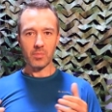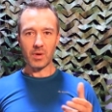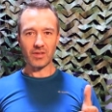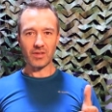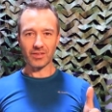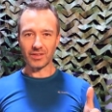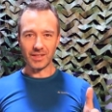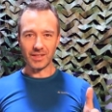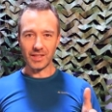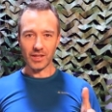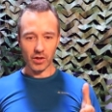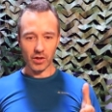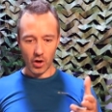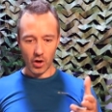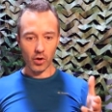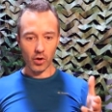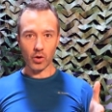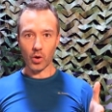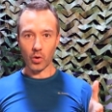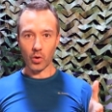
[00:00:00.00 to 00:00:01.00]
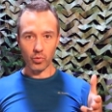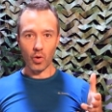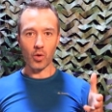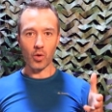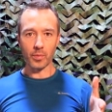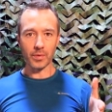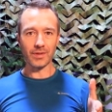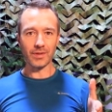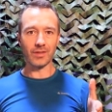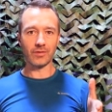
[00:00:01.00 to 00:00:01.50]
Basically you can't go
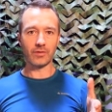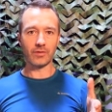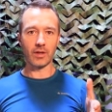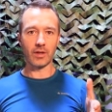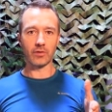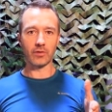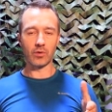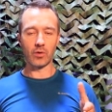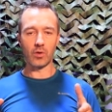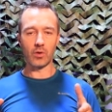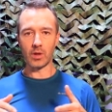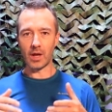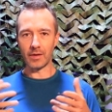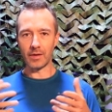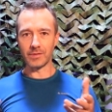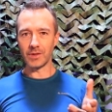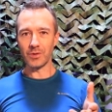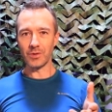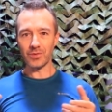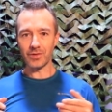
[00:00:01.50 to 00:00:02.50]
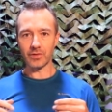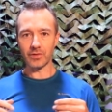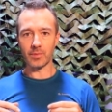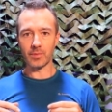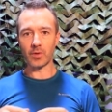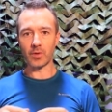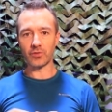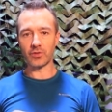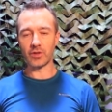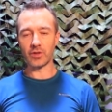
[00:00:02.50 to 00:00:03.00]
wrong with this set at all. I've used this
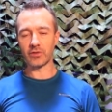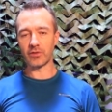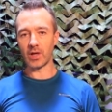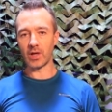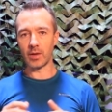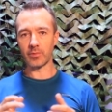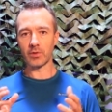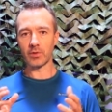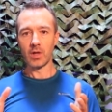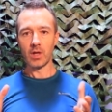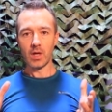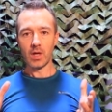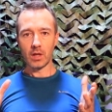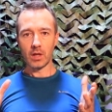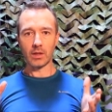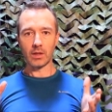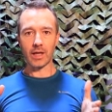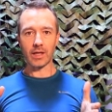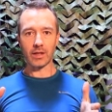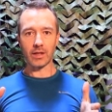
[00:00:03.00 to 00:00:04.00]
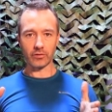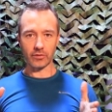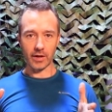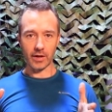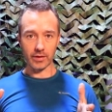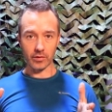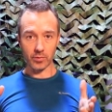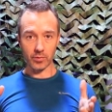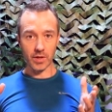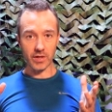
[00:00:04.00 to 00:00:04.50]
about six times. Like I
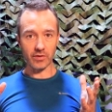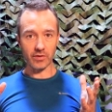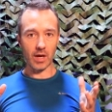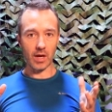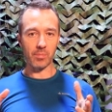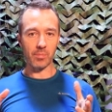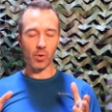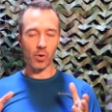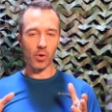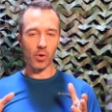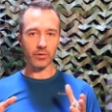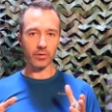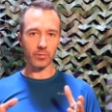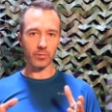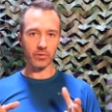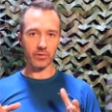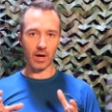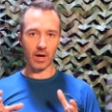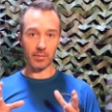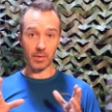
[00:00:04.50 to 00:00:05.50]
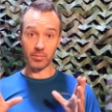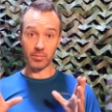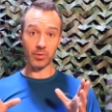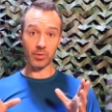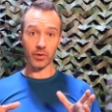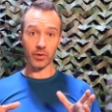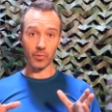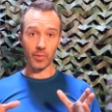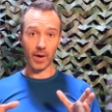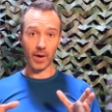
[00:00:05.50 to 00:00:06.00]
say, the reason I bought it was that my
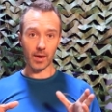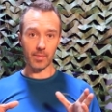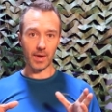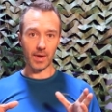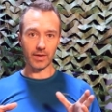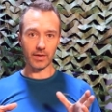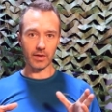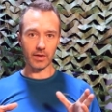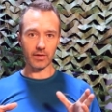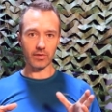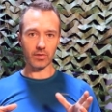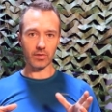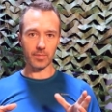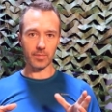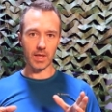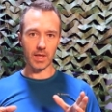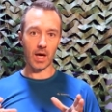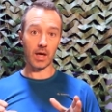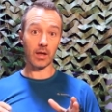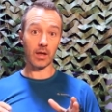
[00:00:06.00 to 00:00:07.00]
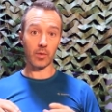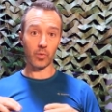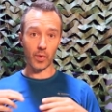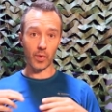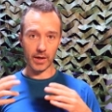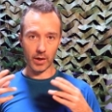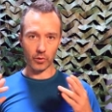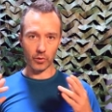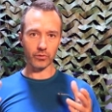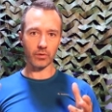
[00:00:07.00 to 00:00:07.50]
brother recommended it to me and I
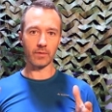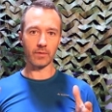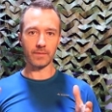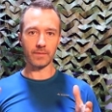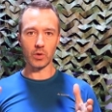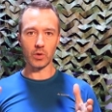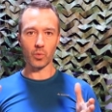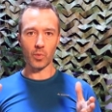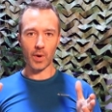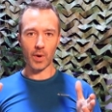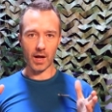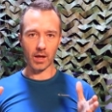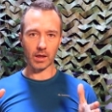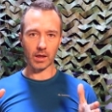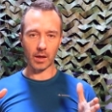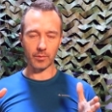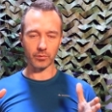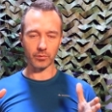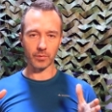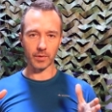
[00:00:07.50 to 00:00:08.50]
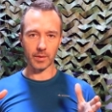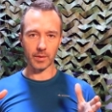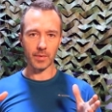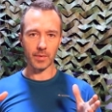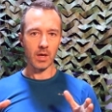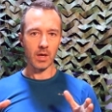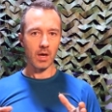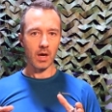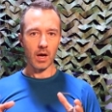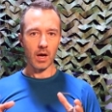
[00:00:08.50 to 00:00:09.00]
went out on a few wild camps with him
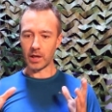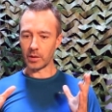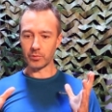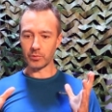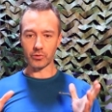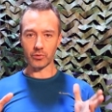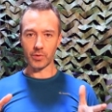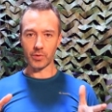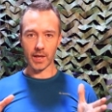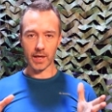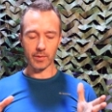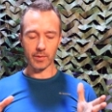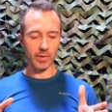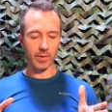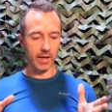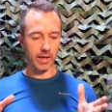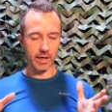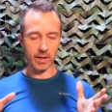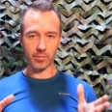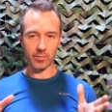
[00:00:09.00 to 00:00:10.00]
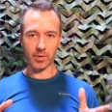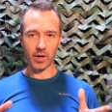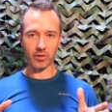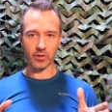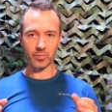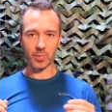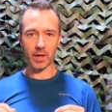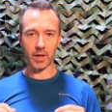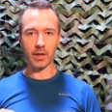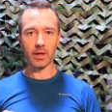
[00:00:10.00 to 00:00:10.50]
and I was really, really
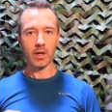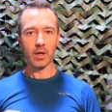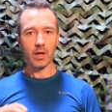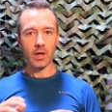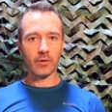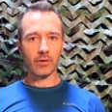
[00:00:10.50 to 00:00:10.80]
impressed by it.